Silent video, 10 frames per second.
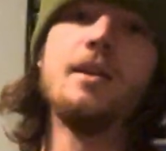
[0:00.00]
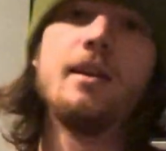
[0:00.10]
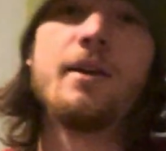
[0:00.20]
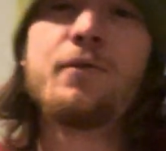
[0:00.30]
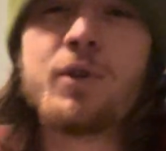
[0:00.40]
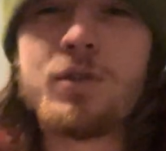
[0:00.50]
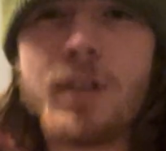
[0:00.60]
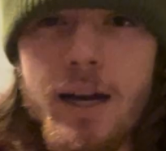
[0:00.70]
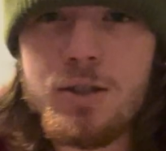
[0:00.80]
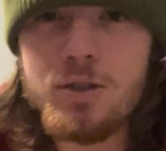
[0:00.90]
Then for those
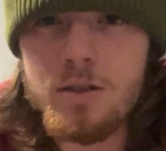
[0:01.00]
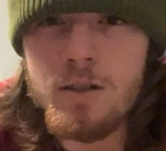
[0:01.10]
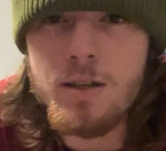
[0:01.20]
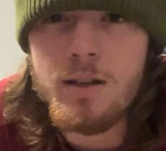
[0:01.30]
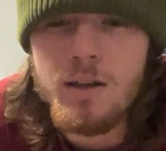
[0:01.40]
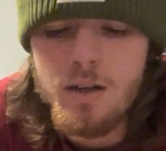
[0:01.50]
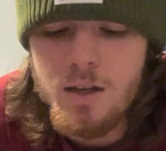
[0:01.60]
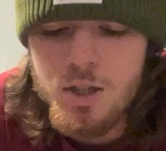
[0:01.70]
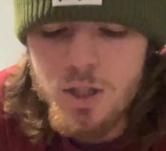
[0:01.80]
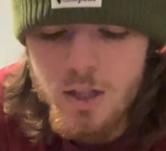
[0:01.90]
extra
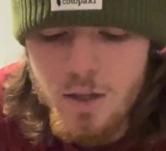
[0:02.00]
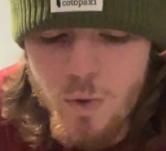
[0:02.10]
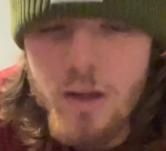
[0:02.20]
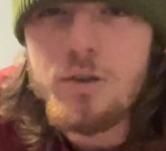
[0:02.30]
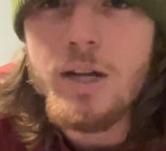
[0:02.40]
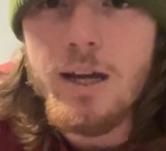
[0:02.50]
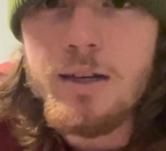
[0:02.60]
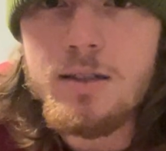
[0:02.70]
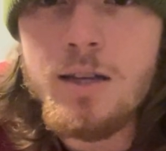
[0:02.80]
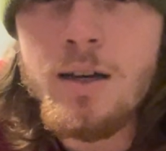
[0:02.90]
shitty weather
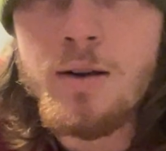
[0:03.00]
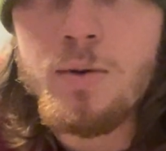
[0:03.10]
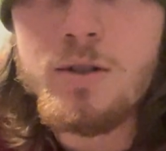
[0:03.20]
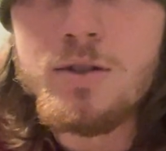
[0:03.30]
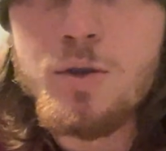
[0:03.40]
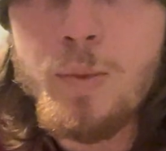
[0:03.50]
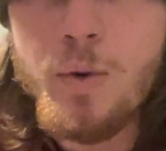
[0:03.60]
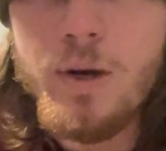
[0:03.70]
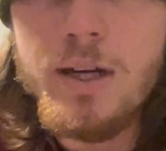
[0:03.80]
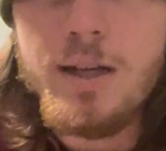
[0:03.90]
days where it's super
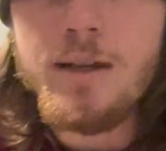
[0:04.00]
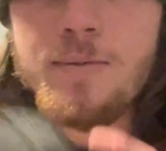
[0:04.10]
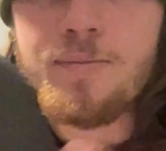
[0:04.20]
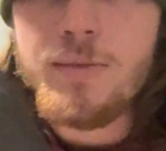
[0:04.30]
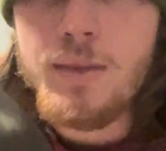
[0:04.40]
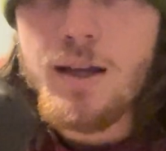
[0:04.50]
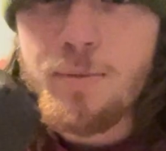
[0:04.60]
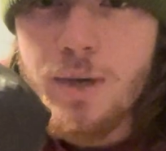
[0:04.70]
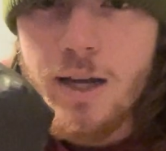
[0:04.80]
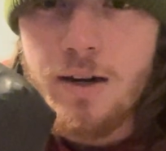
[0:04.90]
windy,
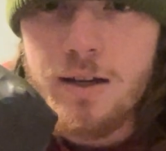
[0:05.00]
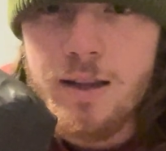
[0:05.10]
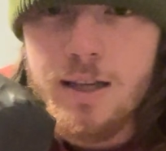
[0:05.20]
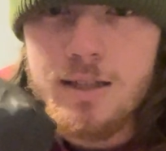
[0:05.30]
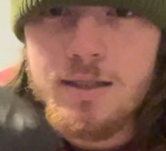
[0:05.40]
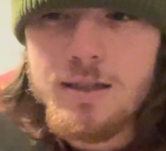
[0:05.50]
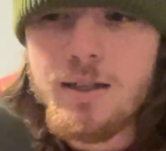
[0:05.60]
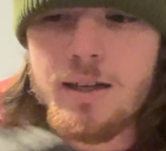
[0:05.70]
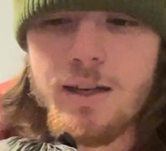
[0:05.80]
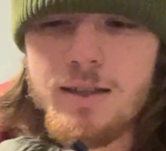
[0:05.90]
I'm carrying this.
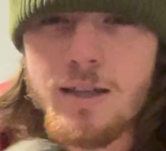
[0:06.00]
It's an